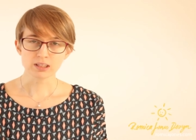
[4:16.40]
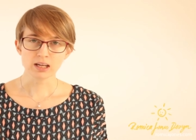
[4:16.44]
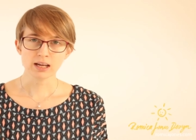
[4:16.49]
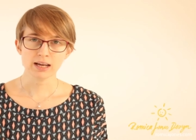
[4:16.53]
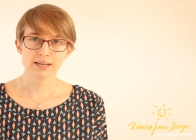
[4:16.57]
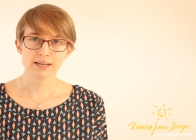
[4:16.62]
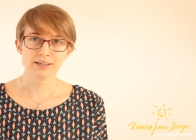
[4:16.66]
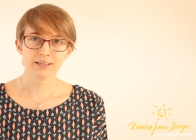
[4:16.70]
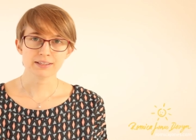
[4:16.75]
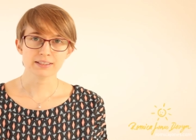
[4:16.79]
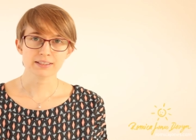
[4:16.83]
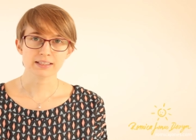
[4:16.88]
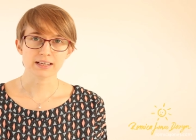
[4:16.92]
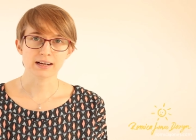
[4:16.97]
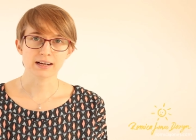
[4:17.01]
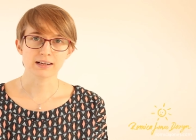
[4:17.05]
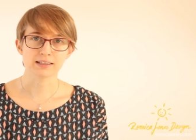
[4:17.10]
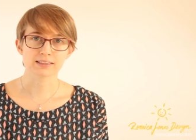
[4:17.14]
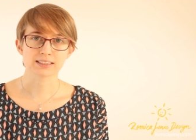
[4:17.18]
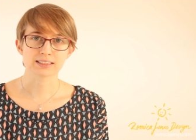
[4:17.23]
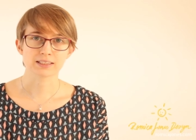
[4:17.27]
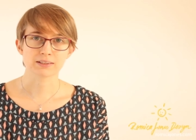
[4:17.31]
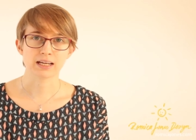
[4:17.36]
Anything
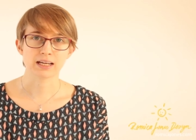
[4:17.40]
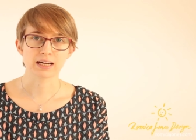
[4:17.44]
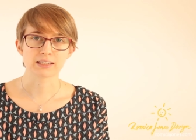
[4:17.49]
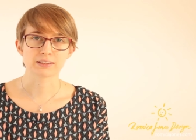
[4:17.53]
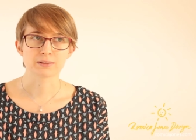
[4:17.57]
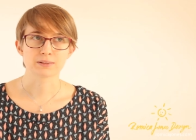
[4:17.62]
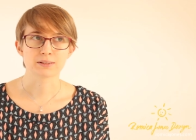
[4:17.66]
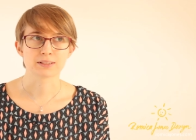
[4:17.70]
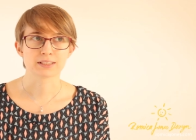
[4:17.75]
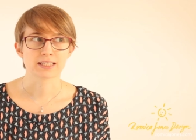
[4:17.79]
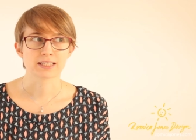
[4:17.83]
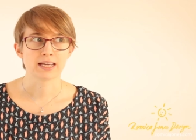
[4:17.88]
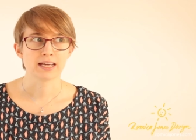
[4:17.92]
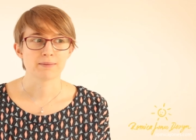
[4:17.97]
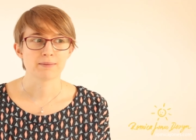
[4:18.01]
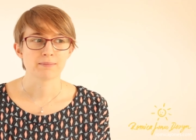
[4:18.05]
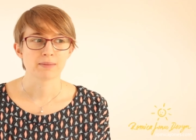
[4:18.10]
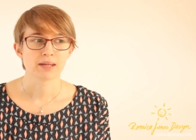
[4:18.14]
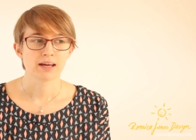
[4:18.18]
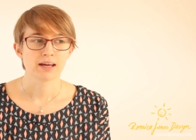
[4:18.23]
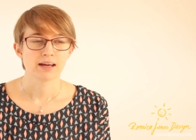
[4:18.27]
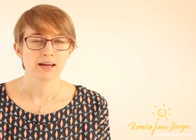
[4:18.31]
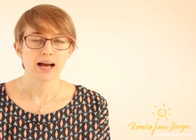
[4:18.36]
else I'd like to say?
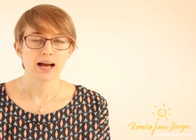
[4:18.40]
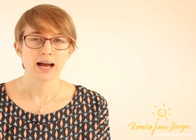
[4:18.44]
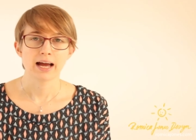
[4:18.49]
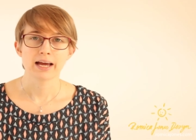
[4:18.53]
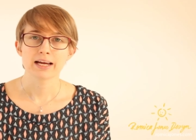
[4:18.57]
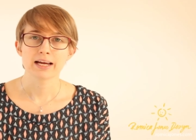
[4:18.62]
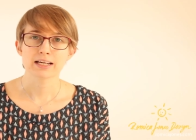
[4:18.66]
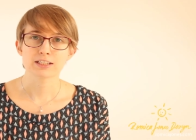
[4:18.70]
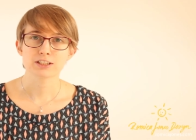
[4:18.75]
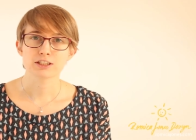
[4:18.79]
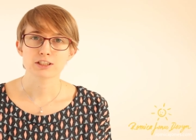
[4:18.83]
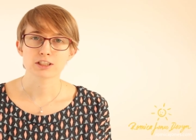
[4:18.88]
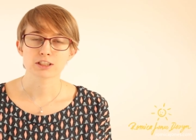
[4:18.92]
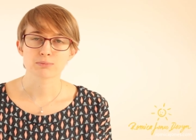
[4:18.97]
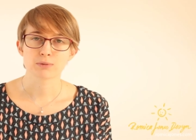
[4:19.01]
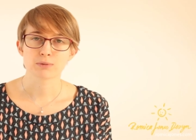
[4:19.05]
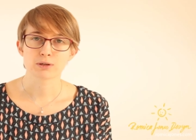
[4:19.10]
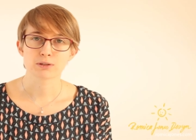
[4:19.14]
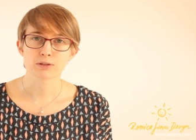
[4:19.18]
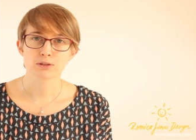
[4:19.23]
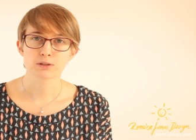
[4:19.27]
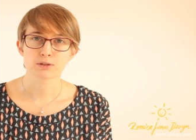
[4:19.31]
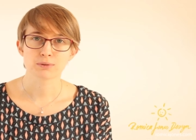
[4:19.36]
I actually just
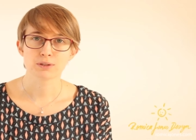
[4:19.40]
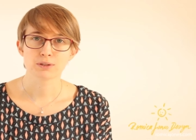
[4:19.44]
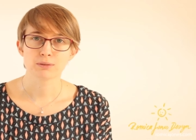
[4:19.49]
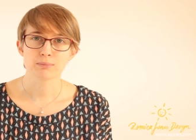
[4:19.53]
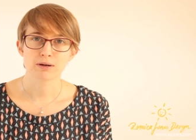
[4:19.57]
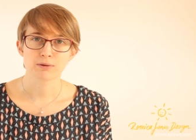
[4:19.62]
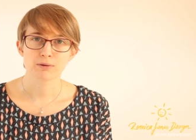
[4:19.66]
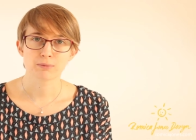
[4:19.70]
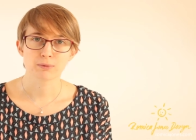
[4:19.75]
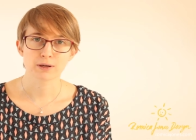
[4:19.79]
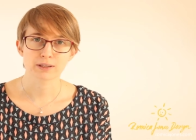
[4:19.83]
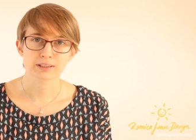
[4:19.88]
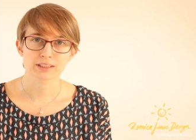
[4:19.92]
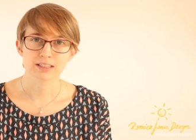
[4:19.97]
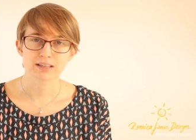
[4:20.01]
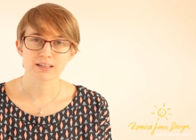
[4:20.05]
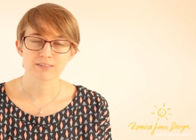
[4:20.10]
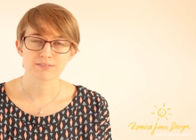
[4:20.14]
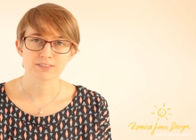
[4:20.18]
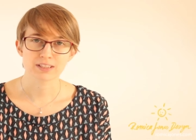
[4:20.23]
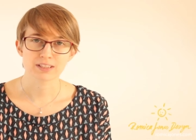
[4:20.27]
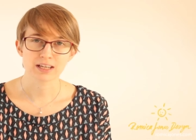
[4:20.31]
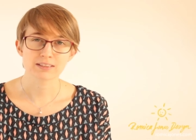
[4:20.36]
want to show you my work that
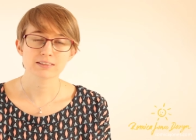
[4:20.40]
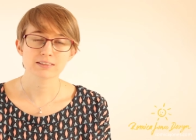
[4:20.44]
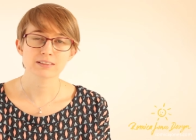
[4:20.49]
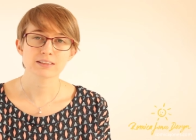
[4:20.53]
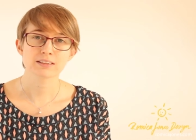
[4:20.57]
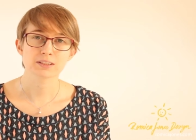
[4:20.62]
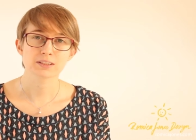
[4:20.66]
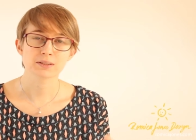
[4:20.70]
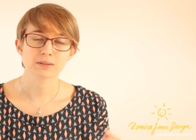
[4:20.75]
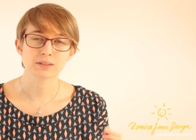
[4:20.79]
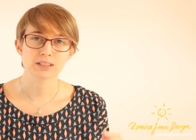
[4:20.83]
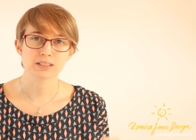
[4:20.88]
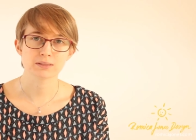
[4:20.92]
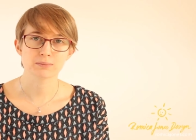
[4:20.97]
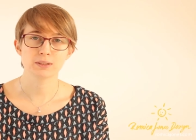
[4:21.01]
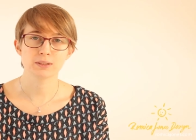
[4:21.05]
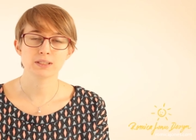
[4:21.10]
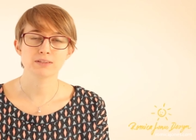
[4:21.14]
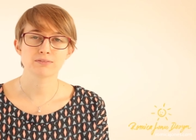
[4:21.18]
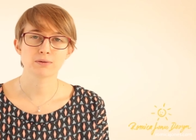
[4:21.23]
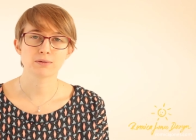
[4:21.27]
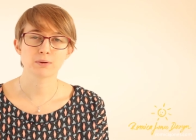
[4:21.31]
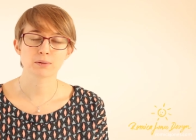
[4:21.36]
I've done. So this
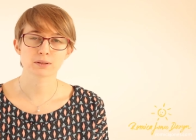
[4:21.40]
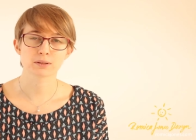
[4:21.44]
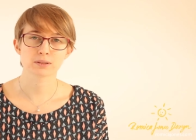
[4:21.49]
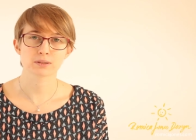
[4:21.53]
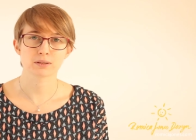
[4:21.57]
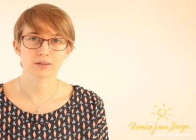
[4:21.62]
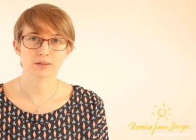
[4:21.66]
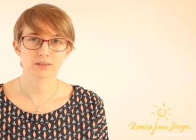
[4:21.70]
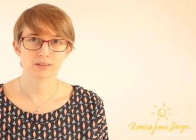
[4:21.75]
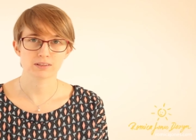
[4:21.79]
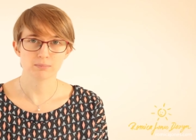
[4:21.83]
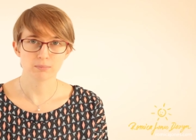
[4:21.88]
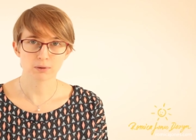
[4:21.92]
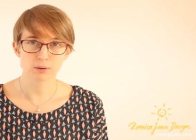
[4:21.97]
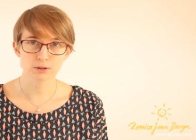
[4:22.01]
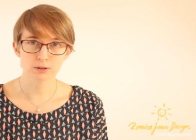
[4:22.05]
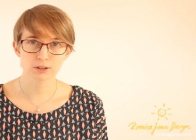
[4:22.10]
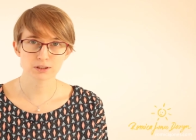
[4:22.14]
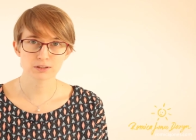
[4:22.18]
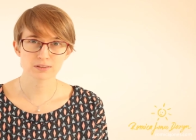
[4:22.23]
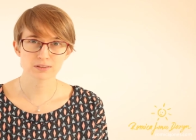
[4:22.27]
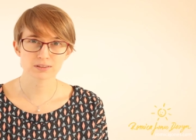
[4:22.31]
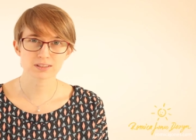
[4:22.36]
week focused on
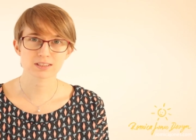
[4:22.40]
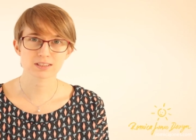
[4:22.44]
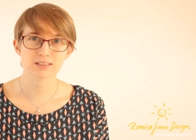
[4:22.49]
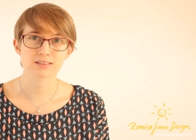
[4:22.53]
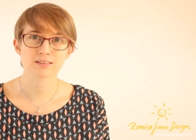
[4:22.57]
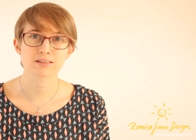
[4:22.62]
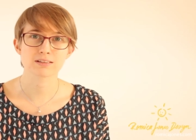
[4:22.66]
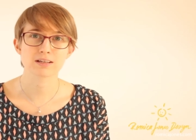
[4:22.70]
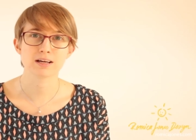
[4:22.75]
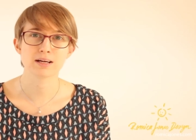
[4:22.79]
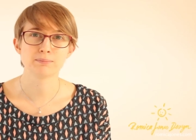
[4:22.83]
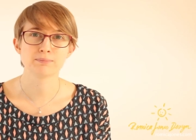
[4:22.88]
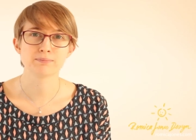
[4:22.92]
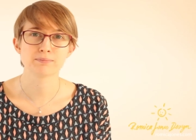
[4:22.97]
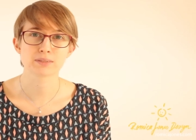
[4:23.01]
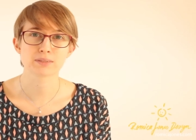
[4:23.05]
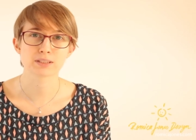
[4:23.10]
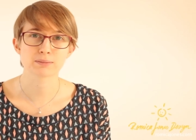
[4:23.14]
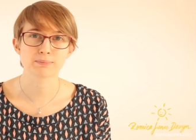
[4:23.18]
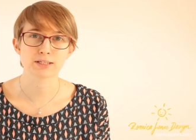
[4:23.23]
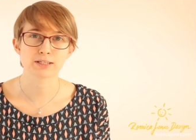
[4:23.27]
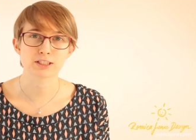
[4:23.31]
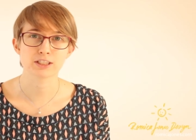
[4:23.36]
emotions,
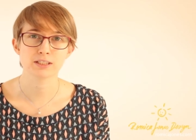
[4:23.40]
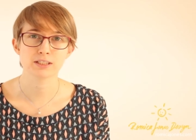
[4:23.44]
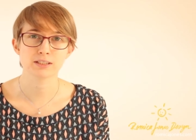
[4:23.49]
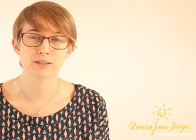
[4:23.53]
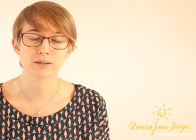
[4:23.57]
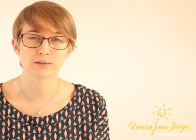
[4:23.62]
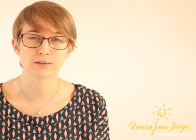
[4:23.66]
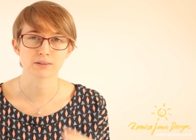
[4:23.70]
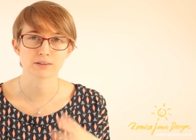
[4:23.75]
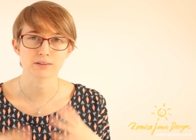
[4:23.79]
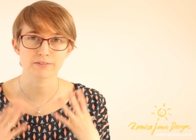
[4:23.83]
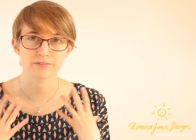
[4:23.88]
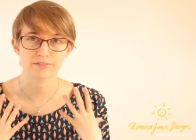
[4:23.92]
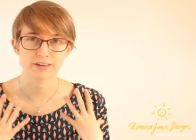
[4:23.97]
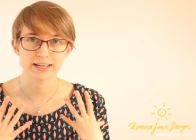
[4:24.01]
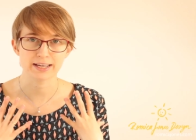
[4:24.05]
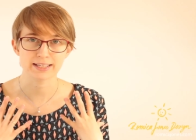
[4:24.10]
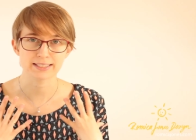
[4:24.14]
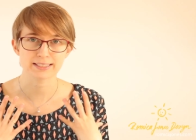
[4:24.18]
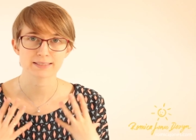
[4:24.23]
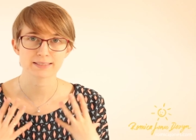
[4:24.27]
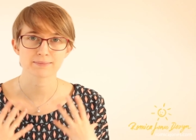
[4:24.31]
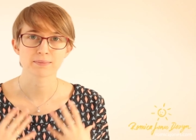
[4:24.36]
especially on the
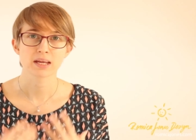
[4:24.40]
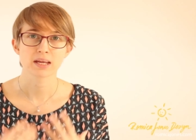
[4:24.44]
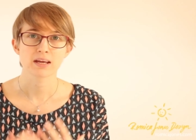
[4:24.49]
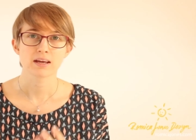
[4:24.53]
face,